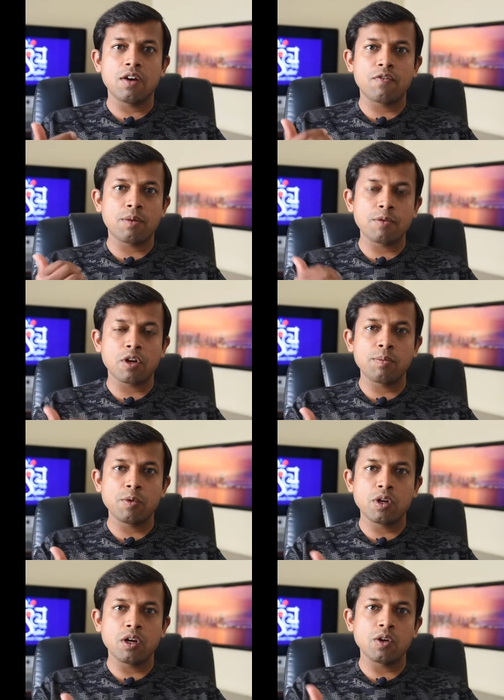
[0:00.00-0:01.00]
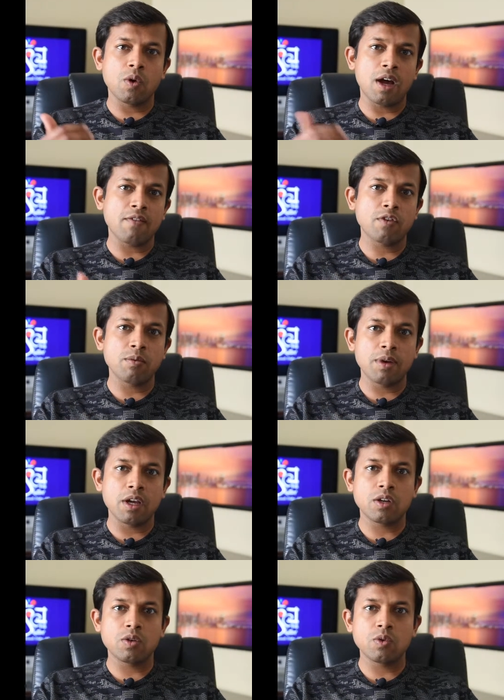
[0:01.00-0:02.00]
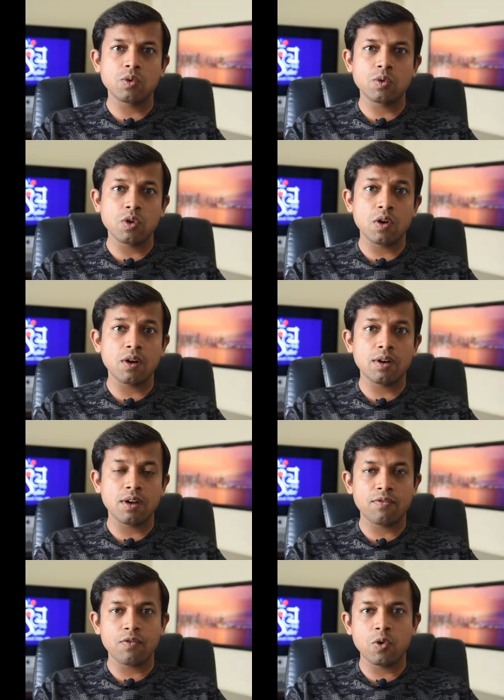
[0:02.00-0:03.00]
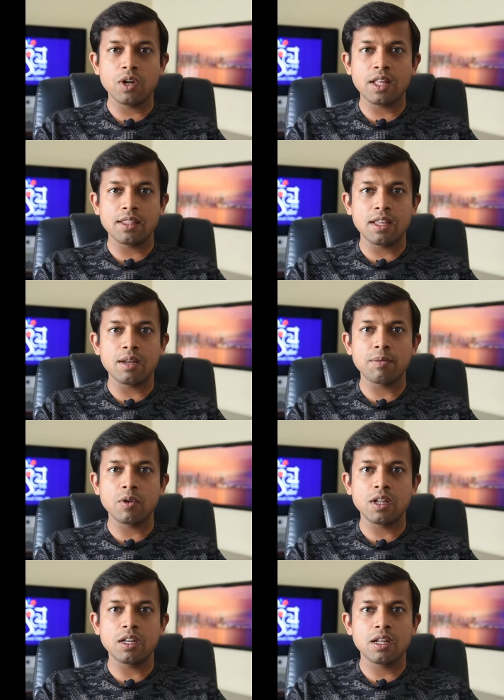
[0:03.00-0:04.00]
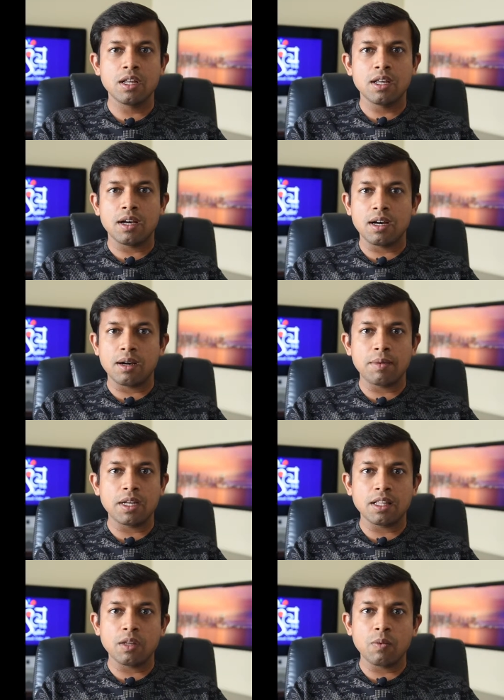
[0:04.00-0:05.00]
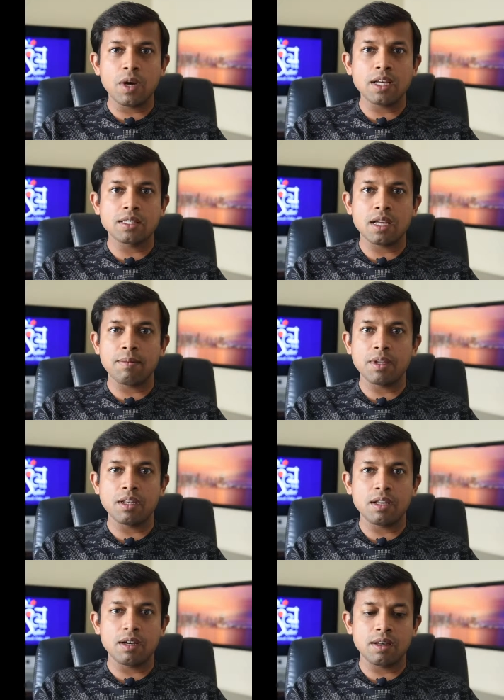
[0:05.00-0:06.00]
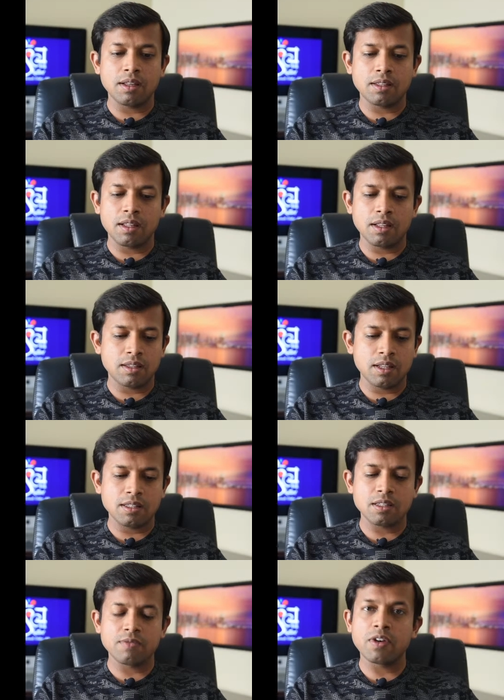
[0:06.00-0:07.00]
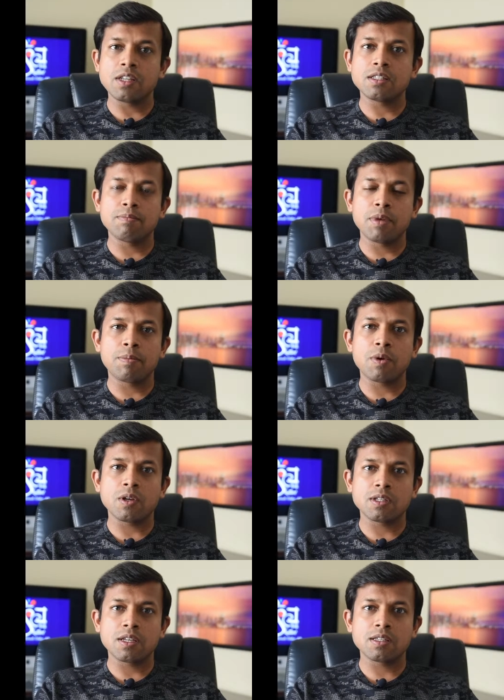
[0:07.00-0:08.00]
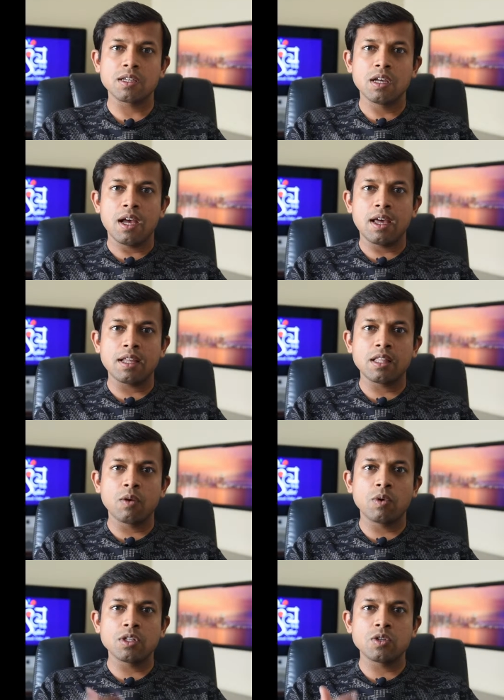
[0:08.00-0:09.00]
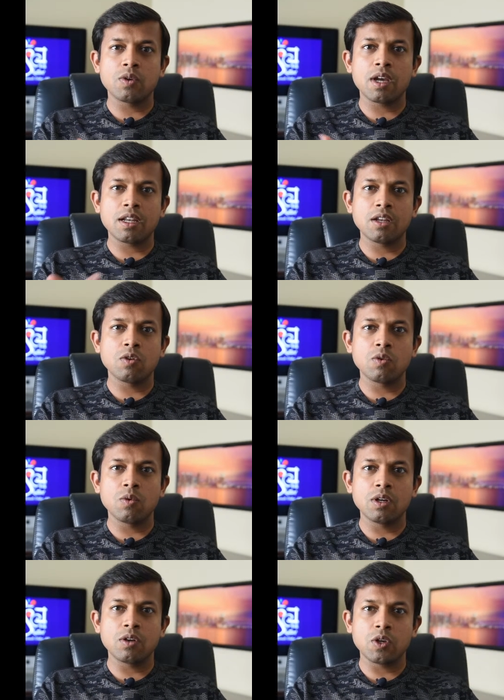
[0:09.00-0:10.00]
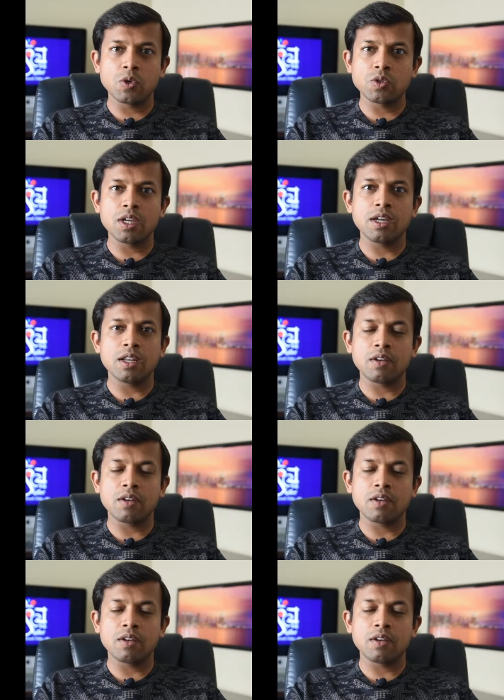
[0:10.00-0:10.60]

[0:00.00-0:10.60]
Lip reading: from your computer, you have to bring it to your phone and then upload it. But otherwise, I mean, it's a very simple process, and I think once you get into using it,